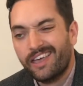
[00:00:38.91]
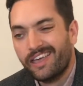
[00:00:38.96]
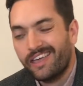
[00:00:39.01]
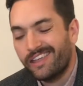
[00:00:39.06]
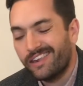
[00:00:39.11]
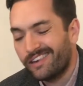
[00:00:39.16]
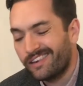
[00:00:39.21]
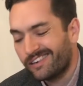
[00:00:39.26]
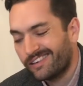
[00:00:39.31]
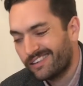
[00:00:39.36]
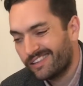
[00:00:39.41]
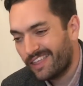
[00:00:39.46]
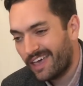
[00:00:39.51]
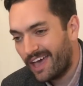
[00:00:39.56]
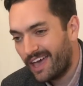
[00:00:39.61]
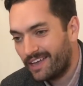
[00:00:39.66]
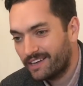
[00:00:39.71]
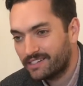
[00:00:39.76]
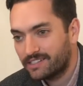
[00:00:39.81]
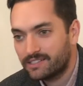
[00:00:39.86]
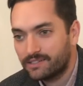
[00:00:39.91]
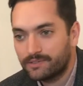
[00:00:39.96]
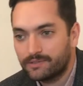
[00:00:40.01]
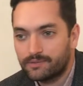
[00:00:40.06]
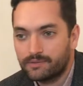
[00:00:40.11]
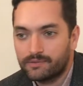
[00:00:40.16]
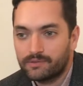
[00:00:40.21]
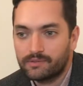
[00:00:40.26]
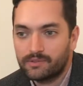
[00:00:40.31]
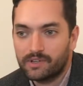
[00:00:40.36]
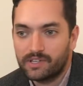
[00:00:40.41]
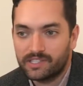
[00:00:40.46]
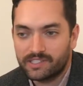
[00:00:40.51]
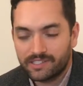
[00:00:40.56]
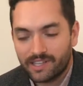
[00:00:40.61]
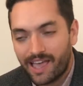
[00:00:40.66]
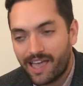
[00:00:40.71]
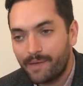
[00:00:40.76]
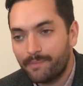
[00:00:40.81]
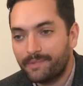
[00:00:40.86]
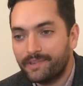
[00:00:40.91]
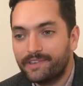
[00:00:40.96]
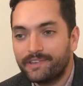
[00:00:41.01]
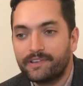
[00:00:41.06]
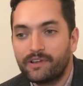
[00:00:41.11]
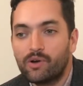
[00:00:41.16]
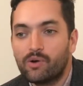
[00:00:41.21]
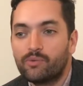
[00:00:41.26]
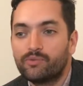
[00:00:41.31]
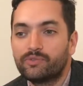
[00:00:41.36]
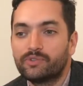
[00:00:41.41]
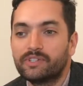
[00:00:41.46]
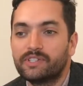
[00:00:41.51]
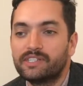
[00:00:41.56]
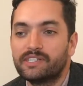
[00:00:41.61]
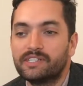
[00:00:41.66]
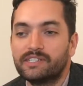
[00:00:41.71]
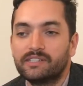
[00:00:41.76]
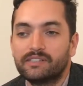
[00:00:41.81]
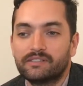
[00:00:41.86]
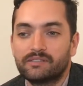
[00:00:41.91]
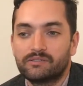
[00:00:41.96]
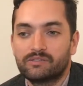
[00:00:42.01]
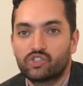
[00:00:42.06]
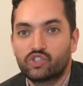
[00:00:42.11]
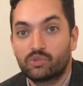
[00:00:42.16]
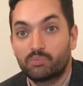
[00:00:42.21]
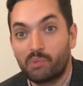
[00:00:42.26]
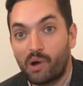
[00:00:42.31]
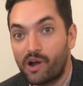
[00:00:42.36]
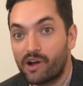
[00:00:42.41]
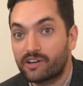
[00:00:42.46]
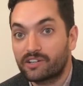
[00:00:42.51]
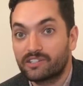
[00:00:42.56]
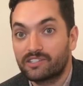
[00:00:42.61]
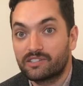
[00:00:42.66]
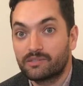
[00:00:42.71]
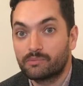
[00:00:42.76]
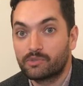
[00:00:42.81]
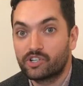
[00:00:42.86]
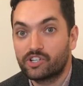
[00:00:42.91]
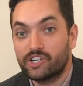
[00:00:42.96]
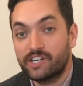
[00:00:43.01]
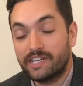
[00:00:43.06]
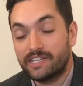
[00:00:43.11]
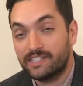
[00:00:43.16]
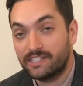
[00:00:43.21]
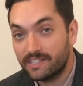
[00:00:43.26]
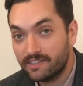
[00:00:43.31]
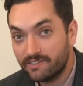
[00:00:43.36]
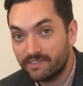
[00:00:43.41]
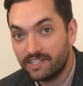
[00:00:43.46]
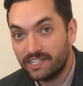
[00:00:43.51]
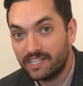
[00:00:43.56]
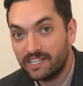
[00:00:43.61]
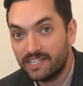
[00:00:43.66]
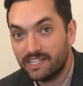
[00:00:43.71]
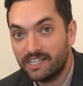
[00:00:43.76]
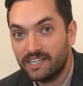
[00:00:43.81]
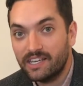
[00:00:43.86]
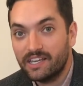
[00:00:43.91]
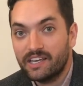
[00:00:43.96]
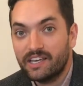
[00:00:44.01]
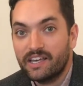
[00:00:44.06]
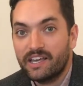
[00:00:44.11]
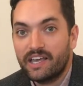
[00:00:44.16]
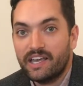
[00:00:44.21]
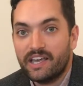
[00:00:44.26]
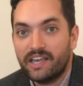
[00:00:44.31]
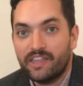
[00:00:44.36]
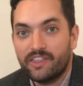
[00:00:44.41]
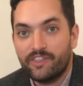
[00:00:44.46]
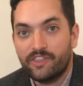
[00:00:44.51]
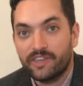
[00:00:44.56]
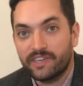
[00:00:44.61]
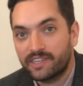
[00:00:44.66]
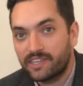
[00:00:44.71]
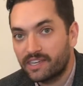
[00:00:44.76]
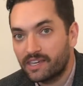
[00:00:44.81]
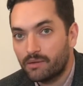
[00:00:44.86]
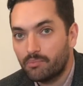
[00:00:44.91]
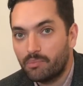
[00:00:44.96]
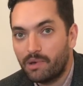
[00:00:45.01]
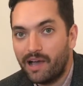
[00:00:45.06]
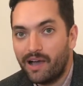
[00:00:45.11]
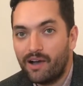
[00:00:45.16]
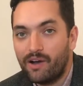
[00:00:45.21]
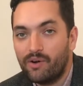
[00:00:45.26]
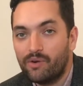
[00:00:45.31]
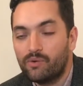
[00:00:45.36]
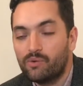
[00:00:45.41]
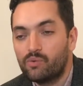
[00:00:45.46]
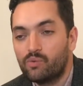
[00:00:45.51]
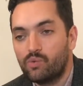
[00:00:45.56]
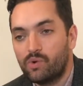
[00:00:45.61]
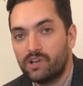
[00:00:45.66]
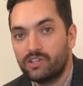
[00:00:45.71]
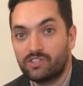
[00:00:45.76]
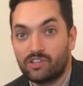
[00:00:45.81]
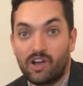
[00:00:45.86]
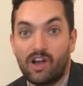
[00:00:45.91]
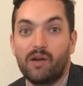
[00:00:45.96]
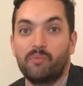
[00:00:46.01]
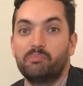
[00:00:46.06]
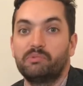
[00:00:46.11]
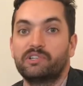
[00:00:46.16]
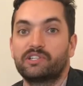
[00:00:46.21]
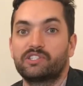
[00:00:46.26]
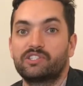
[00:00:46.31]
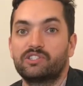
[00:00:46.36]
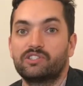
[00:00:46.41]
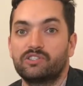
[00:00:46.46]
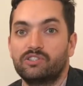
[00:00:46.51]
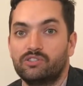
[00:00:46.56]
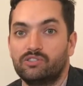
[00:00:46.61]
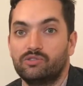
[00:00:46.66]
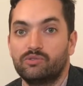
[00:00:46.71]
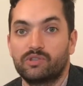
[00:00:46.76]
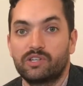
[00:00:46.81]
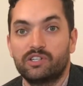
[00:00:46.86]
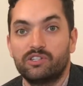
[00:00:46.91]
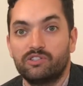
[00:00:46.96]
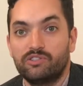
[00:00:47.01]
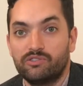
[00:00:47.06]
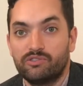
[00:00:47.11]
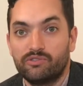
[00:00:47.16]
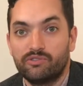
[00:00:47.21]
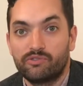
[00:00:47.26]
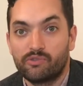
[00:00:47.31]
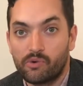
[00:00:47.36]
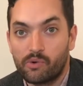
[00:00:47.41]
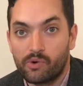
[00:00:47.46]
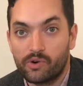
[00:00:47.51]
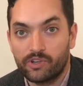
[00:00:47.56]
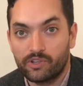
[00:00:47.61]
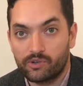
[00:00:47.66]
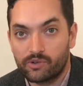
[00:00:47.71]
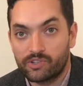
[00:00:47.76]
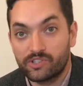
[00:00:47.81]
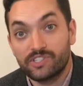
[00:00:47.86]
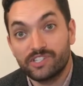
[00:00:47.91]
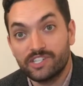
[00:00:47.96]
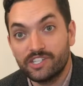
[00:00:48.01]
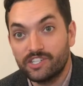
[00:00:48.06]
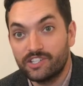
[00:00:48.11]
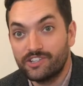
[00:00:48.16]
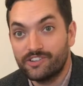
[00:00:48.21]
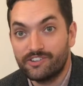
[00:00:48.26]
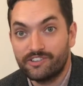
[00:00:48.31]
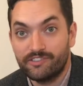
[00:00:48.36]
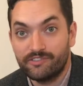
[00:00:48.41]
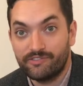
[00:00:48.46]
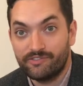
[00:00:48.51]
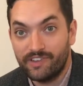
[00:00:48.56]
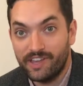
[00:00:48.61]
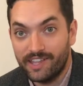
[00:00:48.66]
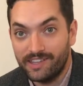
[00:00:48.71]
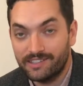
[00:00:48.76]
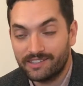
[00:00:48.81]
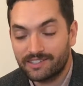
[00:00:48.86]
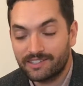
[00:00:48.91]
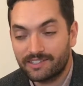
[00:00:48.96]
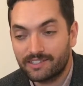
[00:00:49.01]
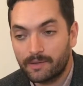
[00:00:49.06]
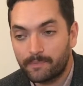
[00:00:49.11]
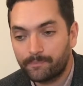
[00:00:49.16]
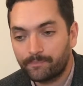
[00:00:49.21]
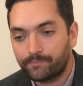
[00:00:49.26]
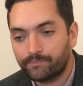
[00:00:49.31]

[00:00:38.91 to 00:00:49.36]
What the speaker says: and that assignment hopefully sparked some creativity, thinking about what topics you can do for your senior defense.